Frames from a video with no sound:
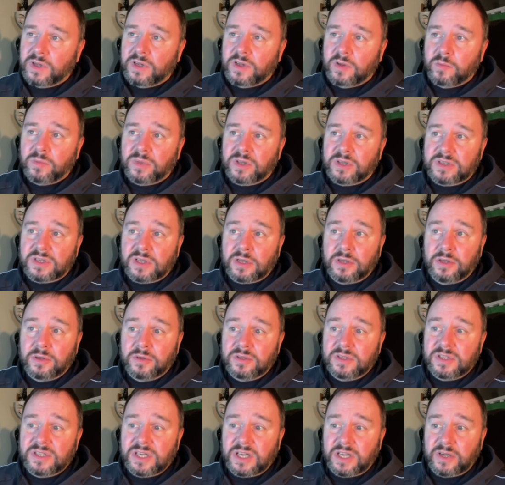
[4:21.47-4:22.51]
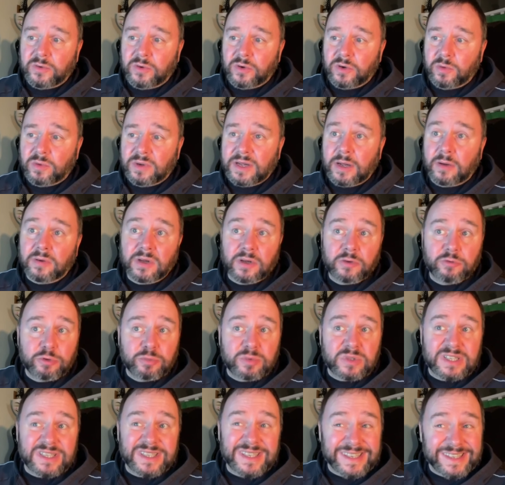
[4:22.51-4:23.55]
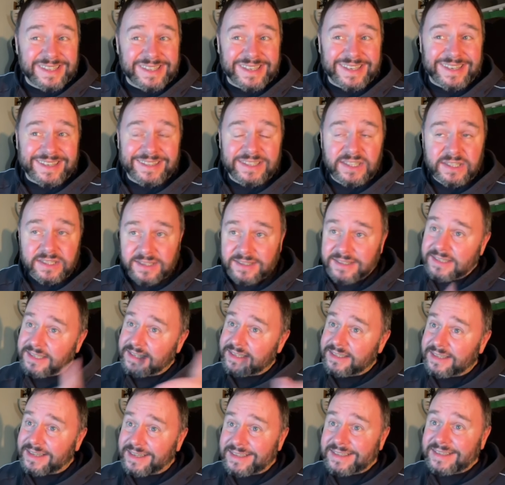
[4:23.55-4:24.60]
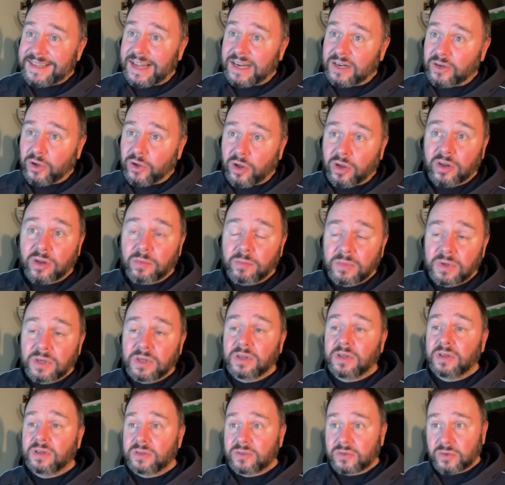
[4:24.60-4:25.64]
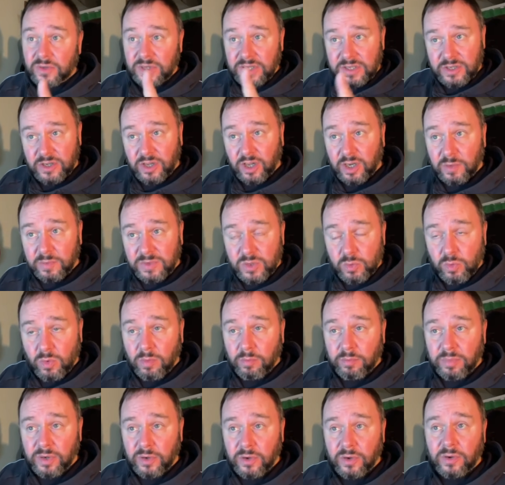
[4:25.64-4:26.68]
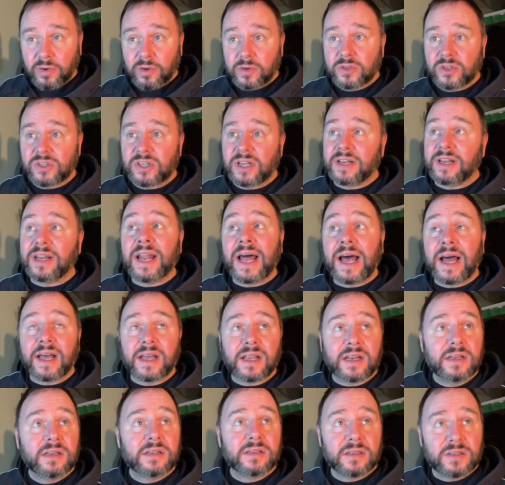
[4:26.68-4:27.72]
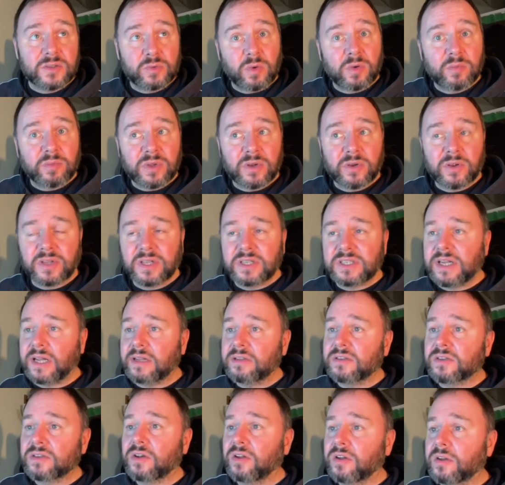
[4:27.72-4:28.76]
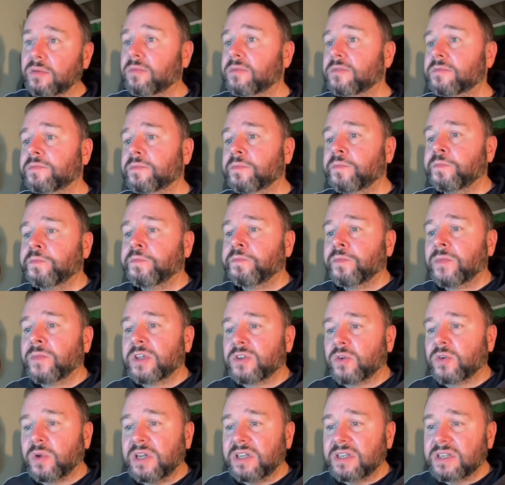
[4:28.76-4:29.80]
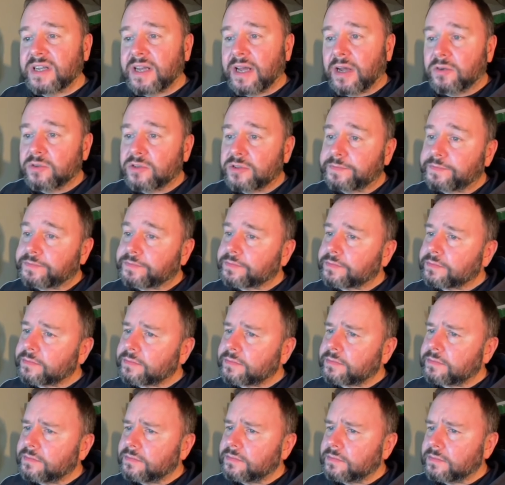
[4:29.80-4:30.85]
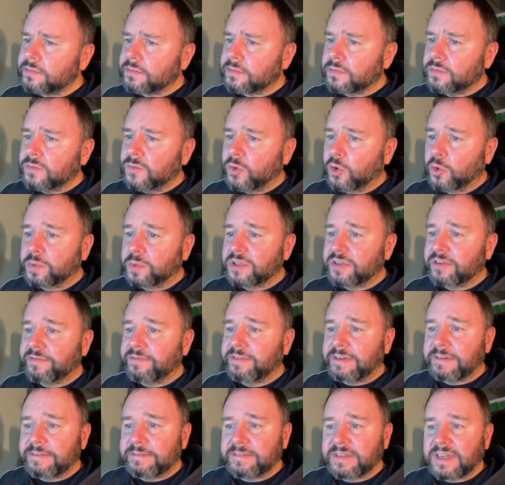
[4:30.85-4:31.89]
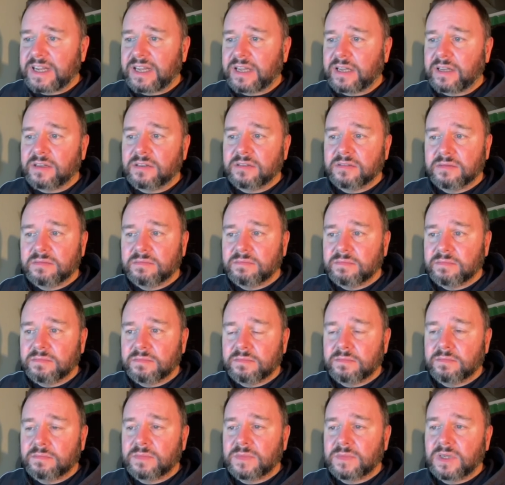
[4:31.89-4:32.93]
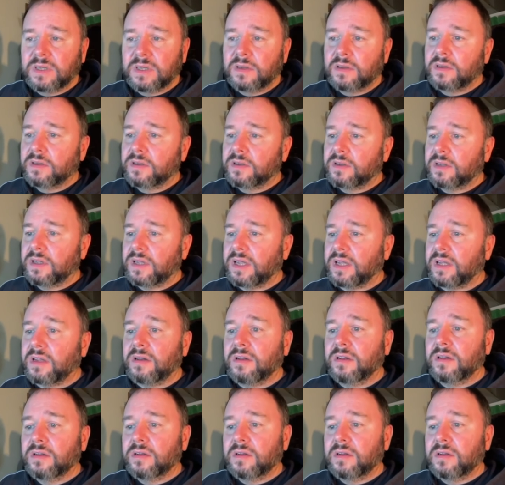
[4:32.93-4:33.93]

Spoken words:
because including 0, we're counting groups of 16s. 16's that column, so this column is one below, just like 9 is one below the 10s column. So we need to count up to 15 in